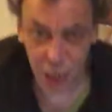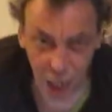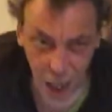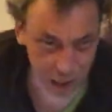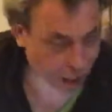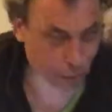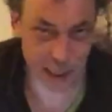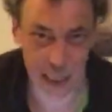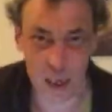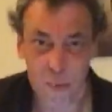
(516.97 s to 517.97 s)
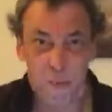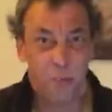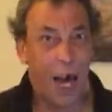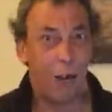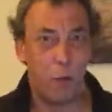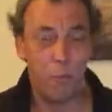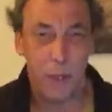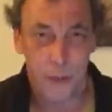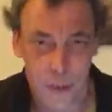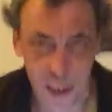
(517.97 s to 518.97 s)
God, I was in a foul
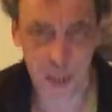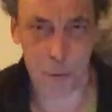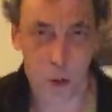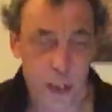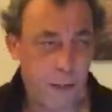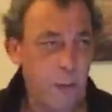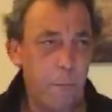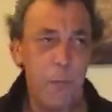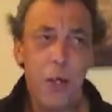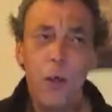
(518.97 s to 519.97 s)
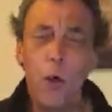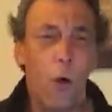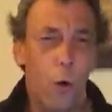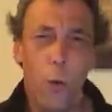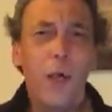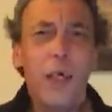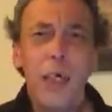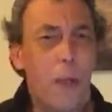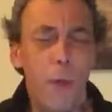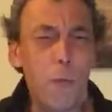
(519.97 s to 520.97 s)
mood this morning. Oh,
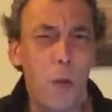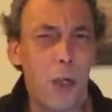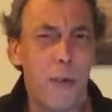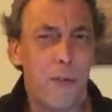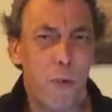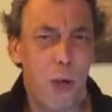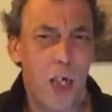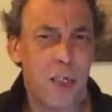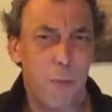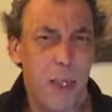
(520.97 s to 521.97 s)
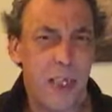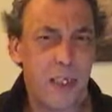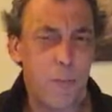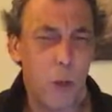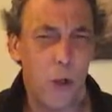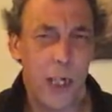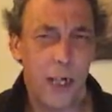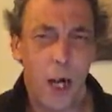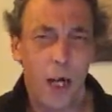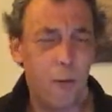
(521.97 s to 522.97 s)
you wouldn't want to have crossed me this
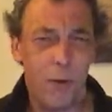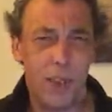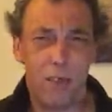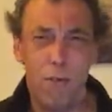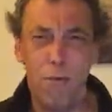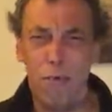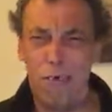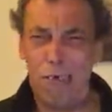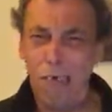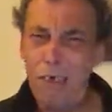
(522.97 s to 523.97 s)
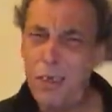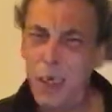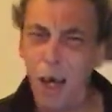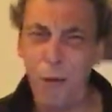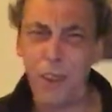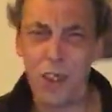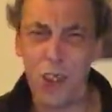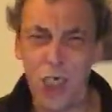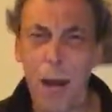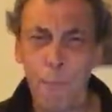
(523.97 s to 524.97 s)
morning. I was
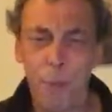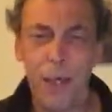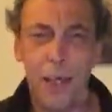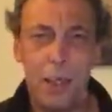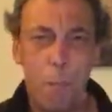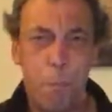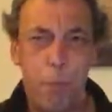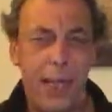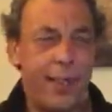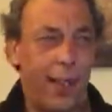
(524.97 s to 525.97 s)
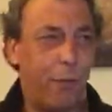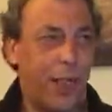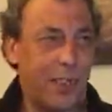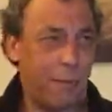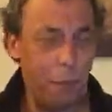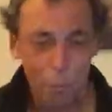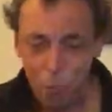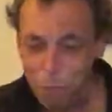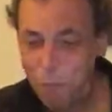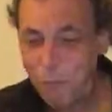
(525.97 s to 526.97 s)
champing at the bit, I was.
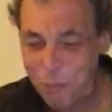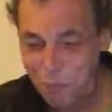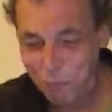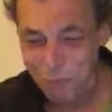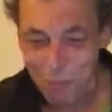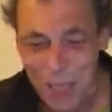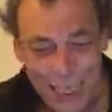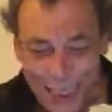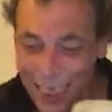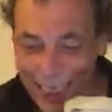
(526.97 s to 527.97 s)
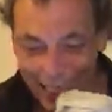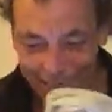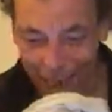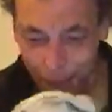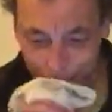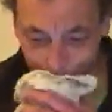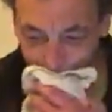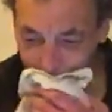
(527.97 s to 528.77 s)
Didn't last long.